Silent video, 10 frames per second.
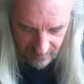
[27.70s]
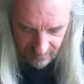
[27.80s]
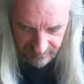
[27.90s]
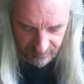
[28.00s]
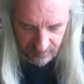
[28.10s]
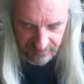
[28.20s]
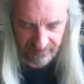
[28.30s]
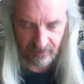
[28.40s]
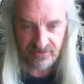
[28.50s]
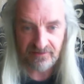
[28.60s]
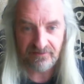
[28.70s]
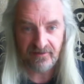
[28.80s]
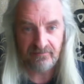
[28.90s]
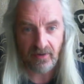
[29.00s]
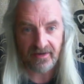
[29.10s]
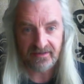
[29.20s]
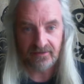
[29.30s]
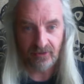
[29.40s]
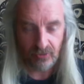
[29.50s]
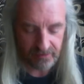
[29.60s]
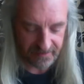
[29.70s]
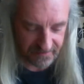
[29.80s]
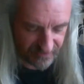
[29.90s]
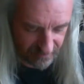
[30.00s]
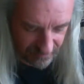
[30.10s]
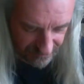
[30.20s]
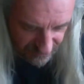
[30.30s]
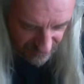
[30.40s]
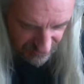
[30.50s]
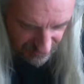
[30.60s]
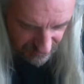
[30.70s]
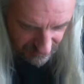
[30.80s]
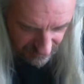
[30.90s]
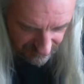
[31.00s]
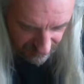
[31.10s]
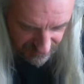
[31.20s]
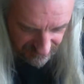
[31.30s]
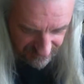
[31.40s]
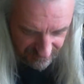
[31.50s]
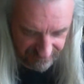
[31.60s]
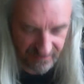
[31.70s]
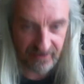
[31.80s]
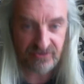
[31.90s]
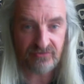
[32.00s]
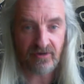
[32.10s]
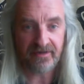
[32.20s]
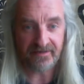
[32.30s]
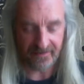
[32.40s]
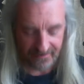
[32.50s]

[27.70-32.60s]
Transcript: from the philosophy of biking hooliganism to the philosophy of fast riding.